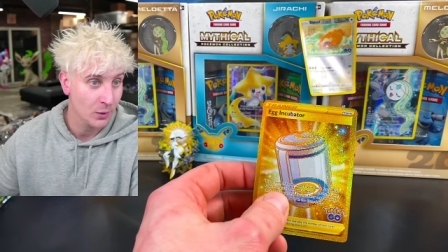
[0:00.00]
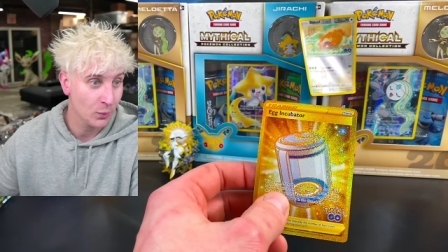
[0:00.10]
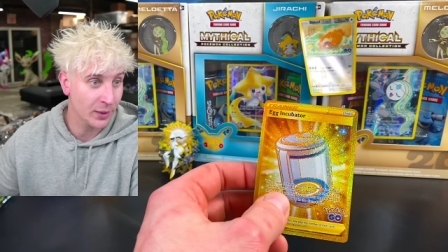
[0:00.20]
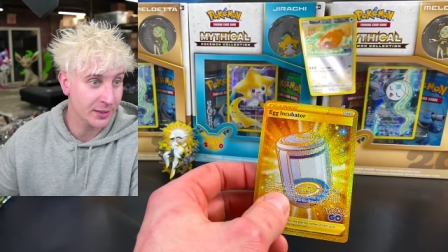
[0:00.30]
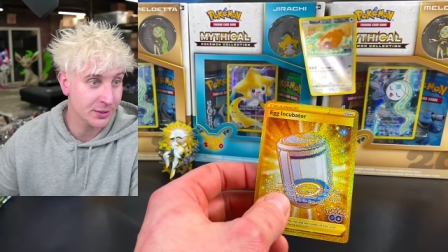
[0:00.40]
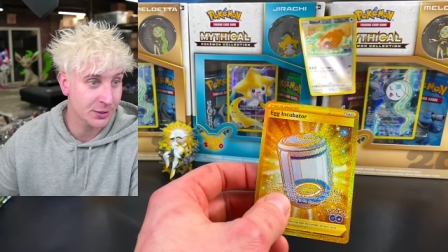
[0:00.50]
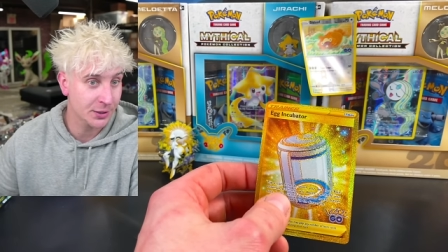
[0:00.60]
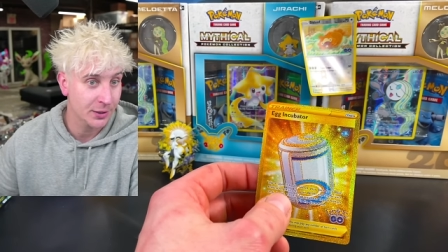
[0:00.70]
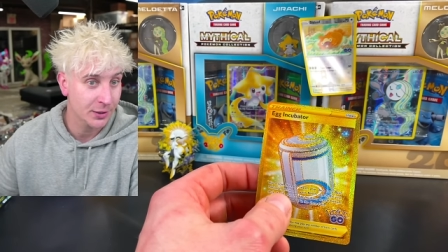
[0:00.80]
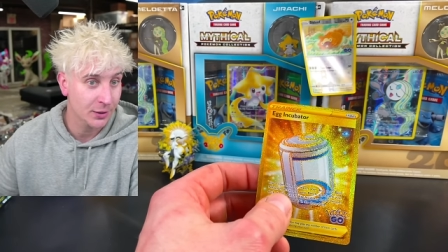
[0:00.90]
which
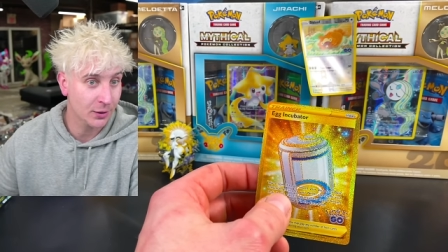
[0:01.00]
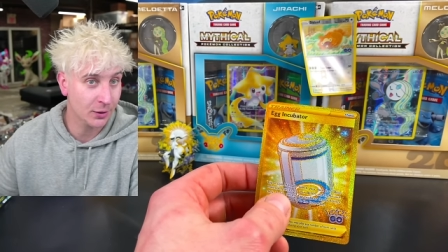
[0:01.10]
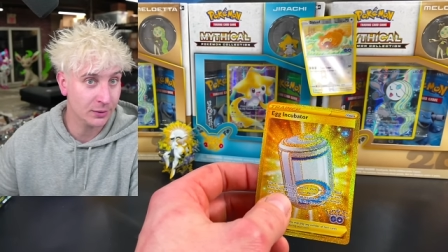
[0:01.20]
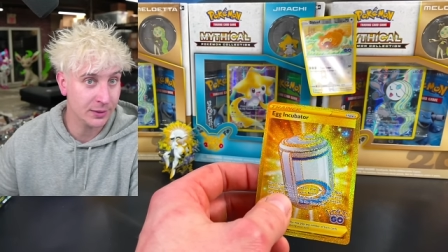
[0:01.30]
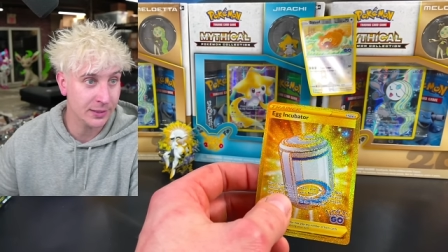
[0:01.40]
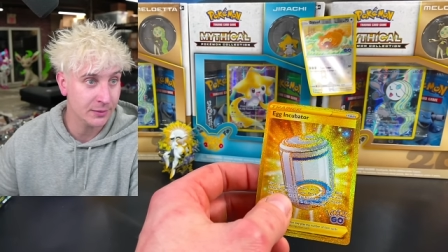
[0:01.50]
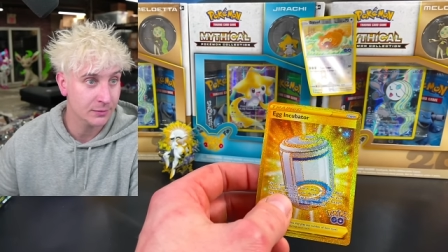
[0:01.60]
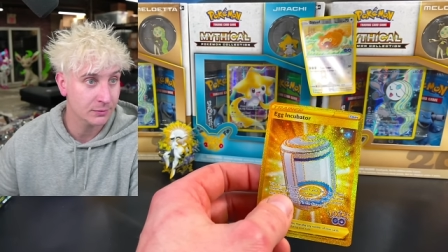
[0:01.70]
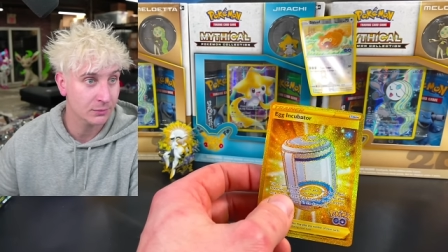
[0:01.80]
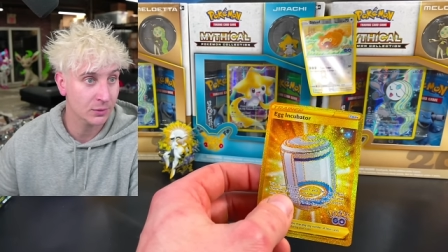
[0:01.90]
currently,
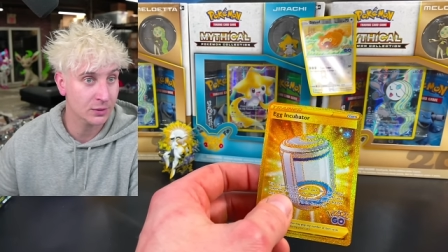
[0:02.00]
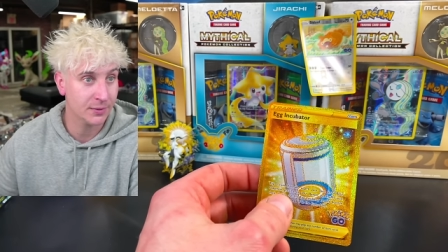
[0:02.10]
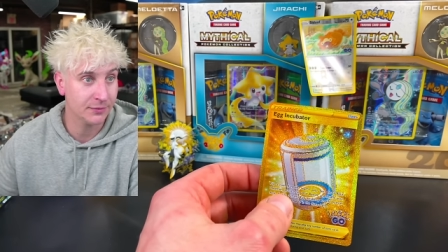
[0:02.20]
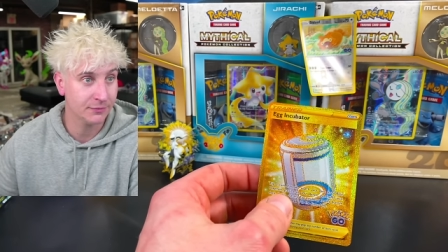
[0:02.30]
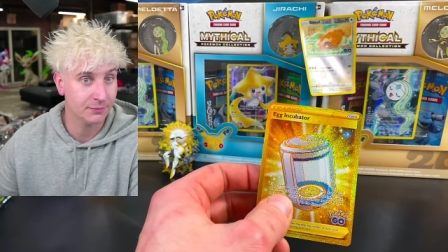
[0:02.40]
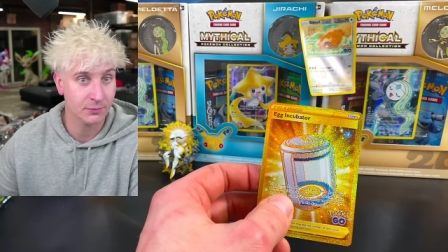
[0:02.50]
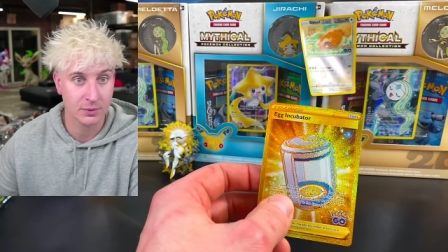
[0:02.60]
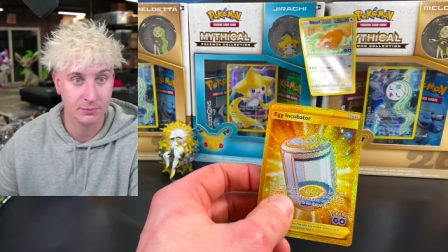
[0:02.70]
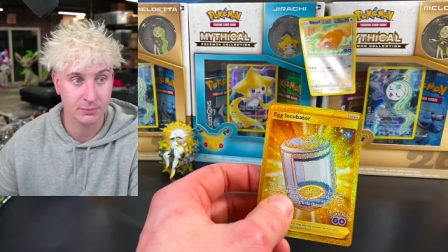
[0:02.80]
where's my, where,